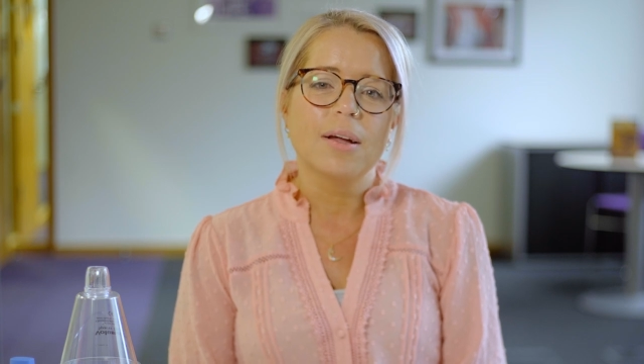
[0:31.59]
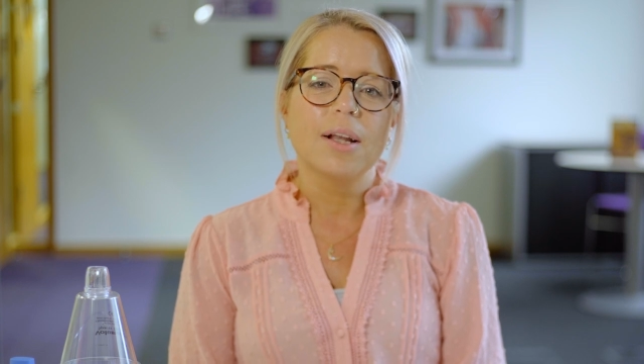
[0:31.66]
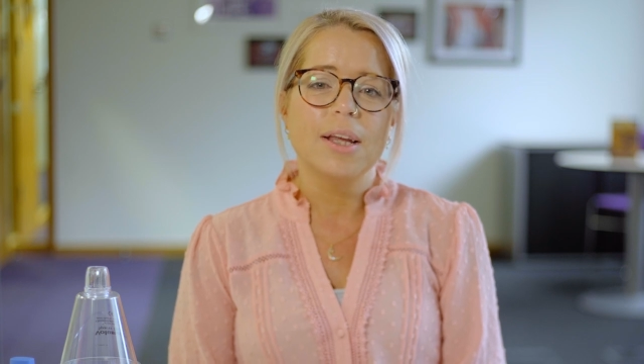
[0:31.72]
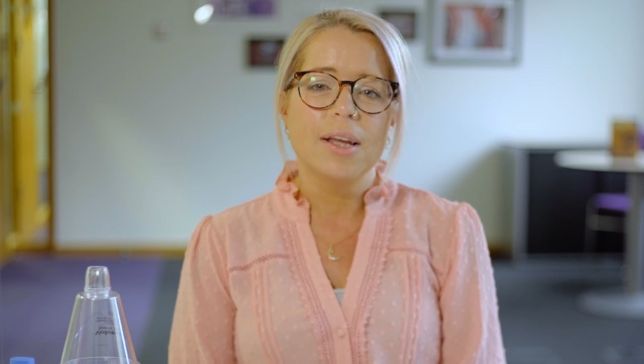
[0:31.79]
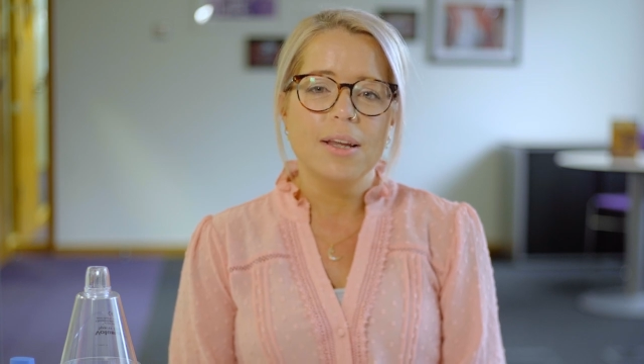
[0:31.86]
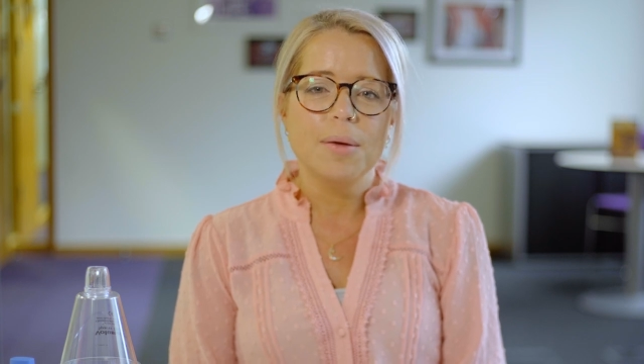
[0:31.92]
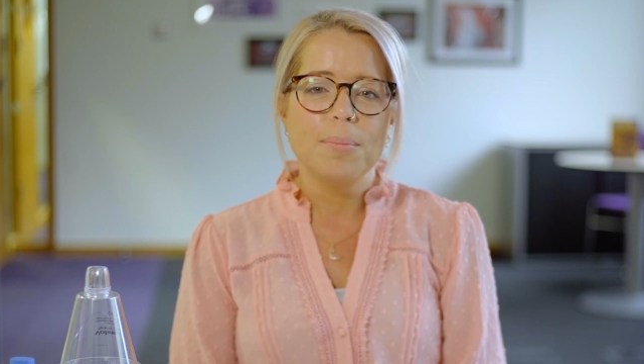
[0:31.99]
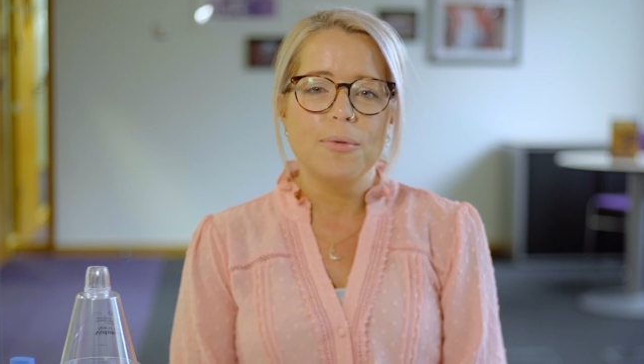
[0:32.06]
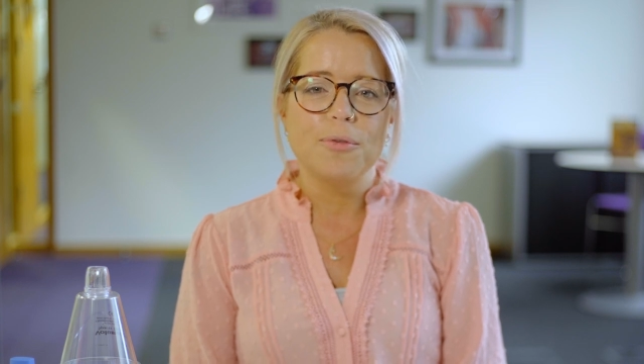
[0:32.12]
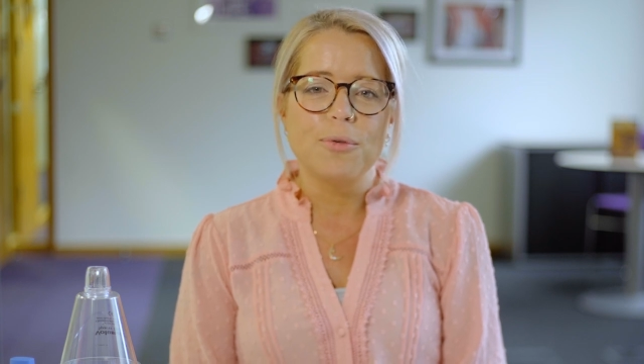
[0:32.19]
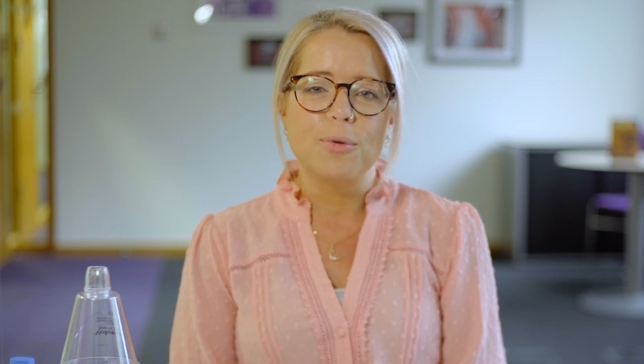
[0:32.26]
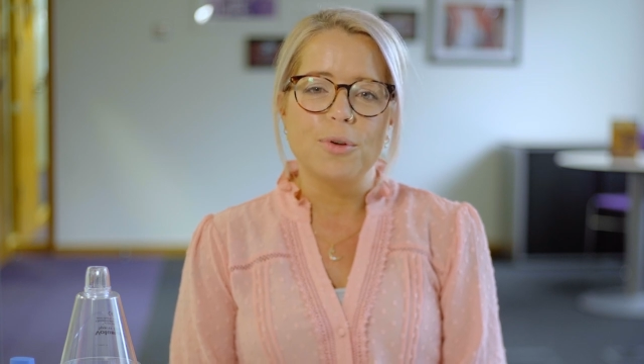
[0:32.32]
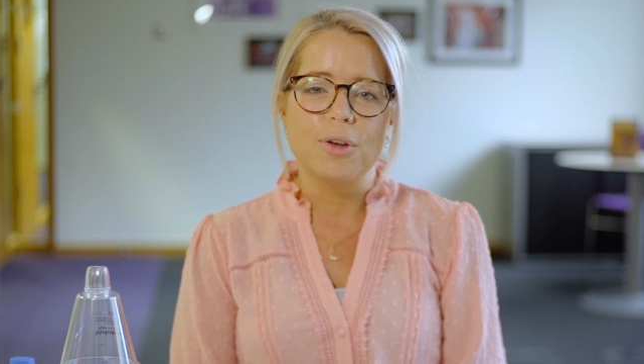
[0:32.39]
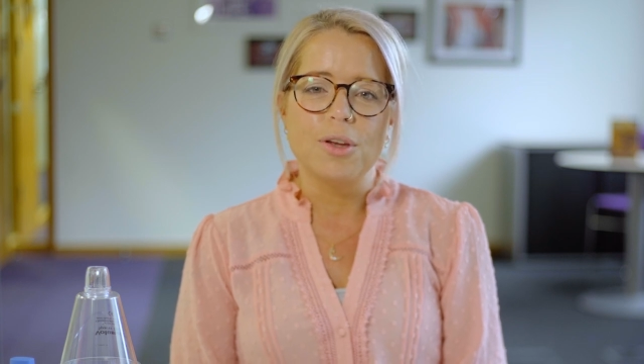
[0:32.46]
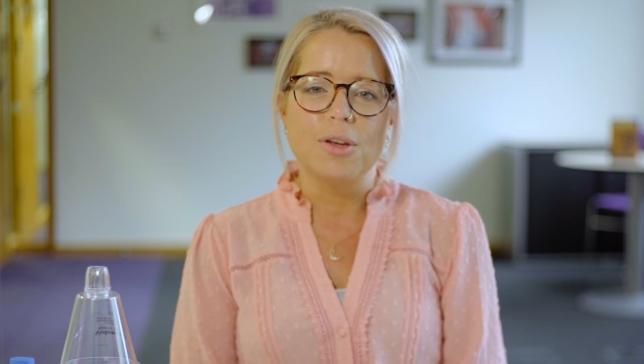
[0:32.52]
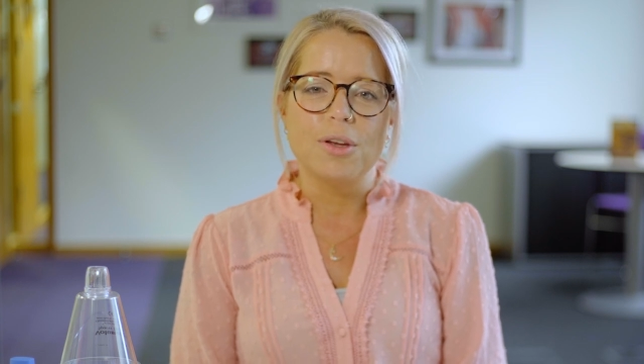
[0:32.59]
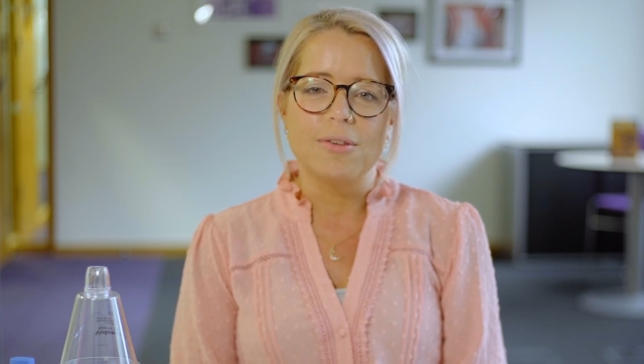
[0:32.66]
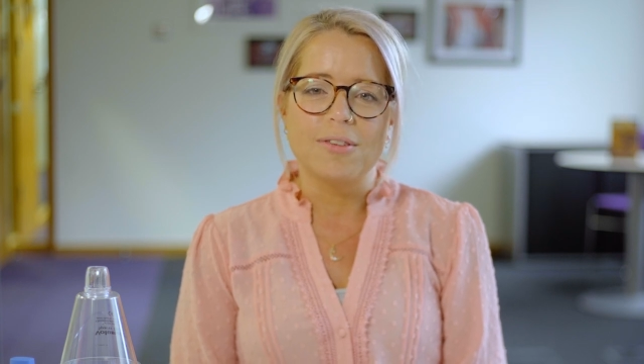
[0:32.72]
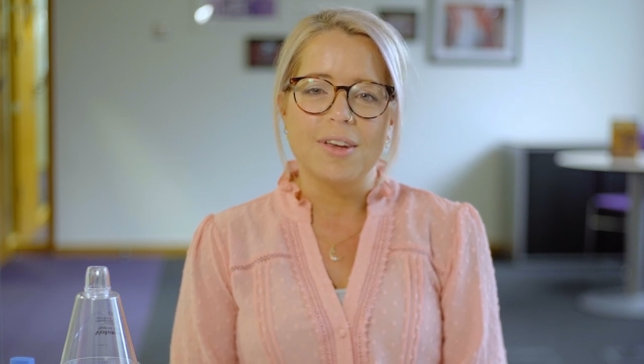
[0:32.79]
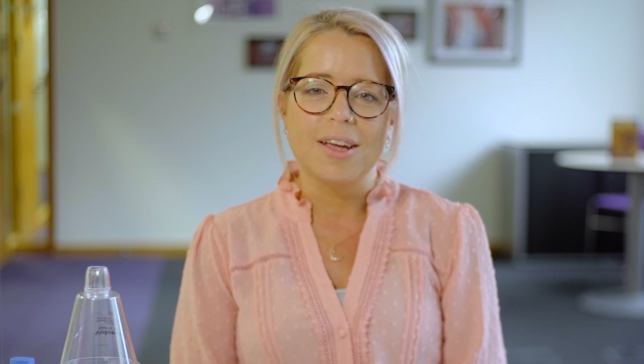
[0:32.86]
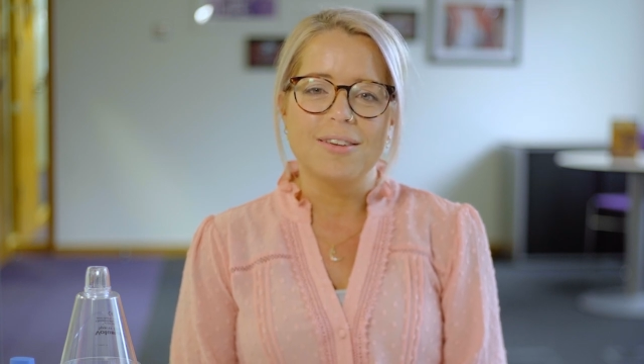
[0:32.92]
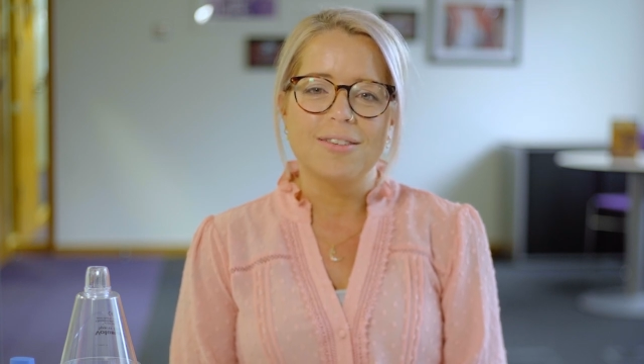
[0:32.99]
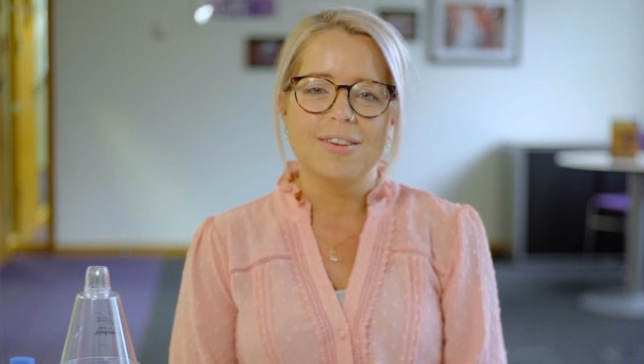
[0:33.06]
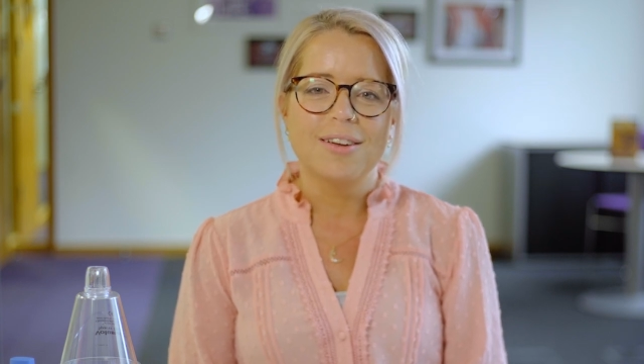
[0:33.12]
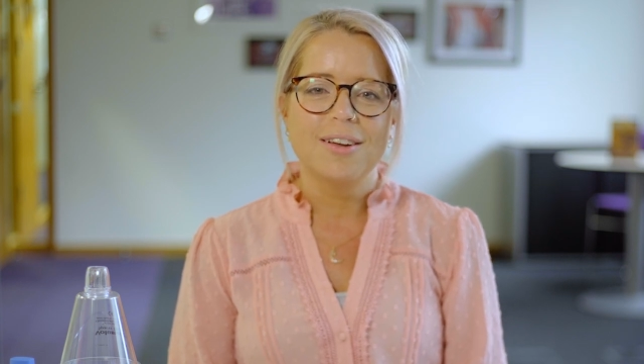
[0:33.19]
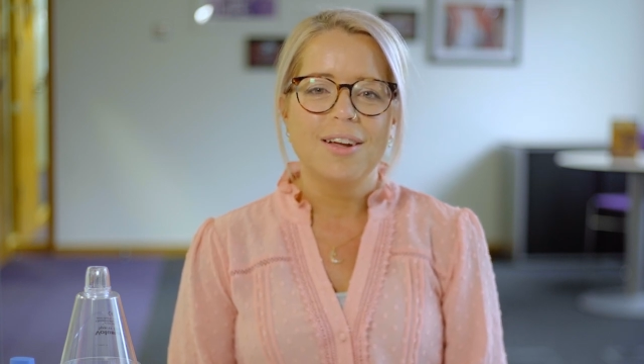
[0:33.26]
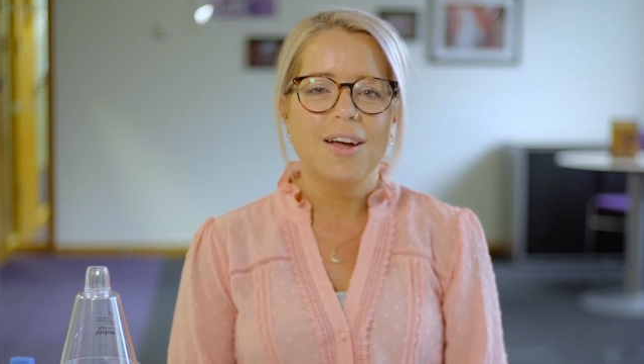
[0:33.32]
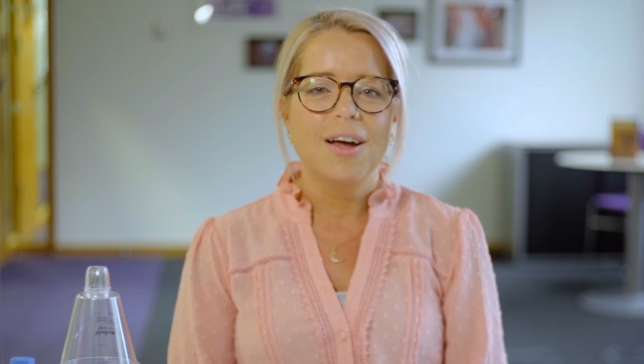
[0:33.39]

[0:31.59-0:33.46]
clean it before you use it.